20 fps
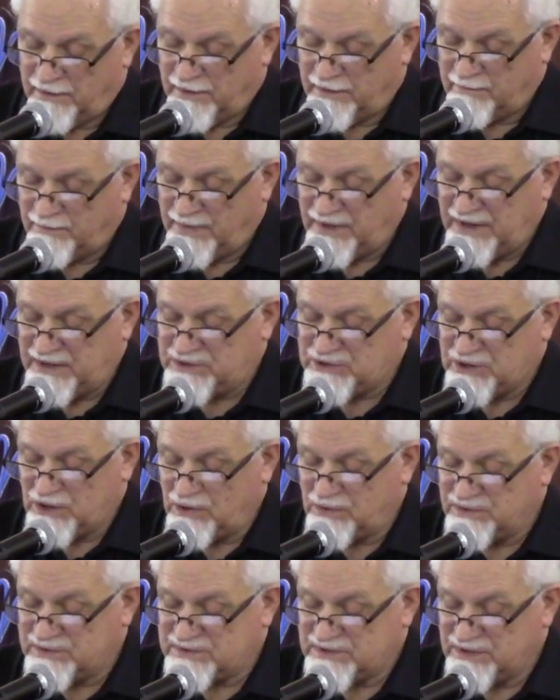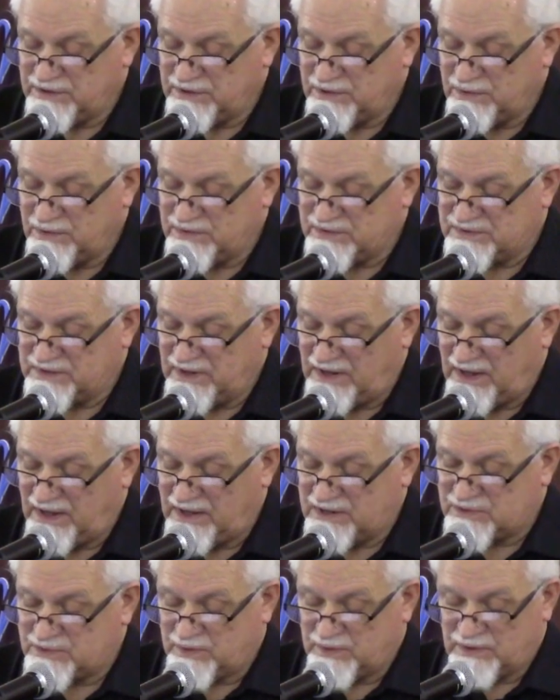but he chose to use the
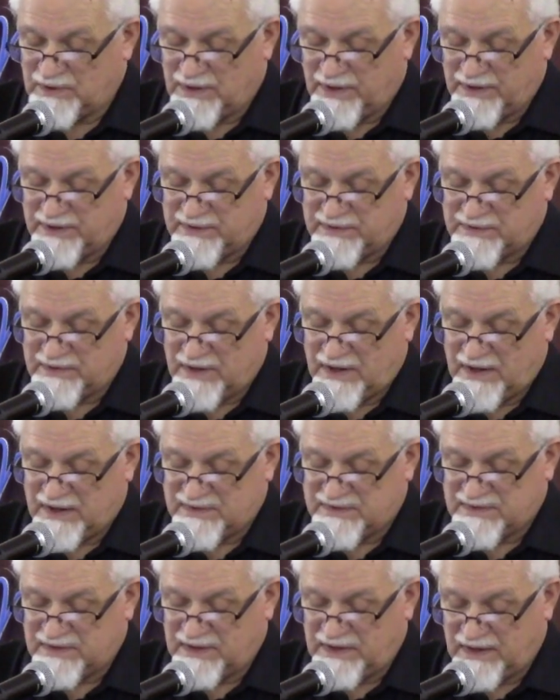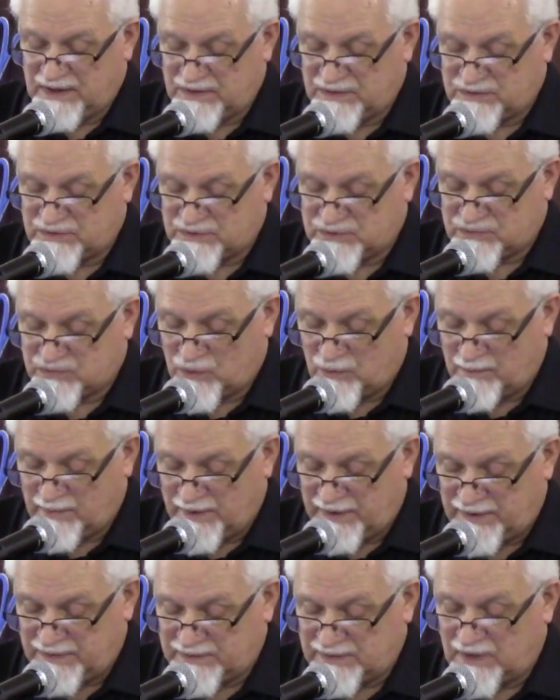Israelites as the
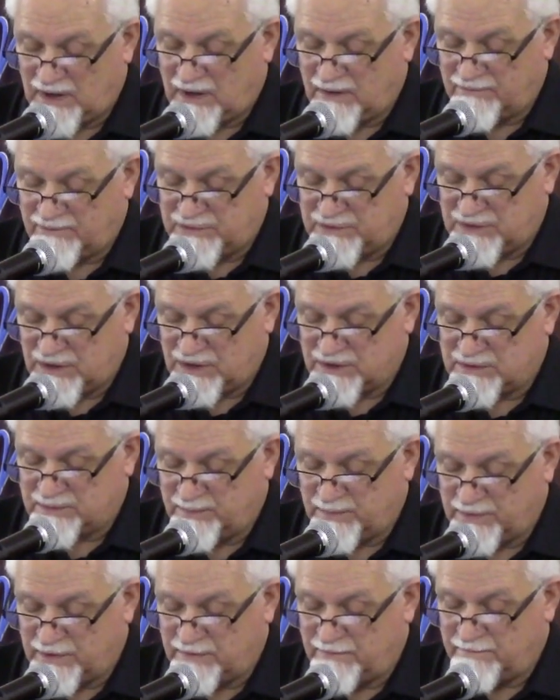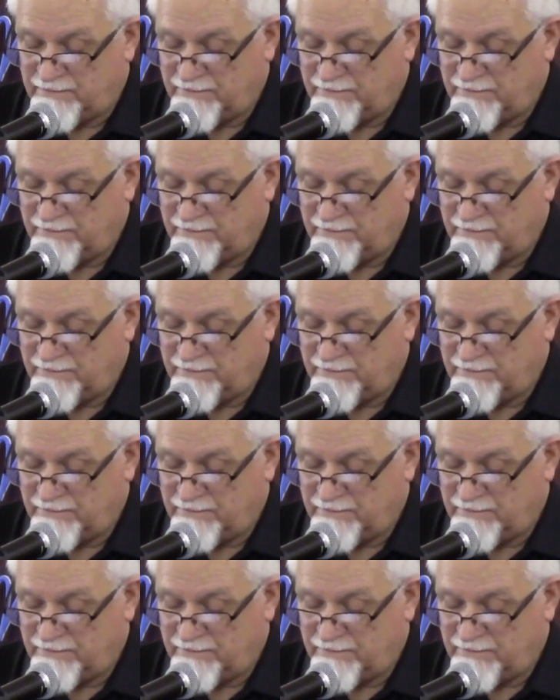instrument of judgment.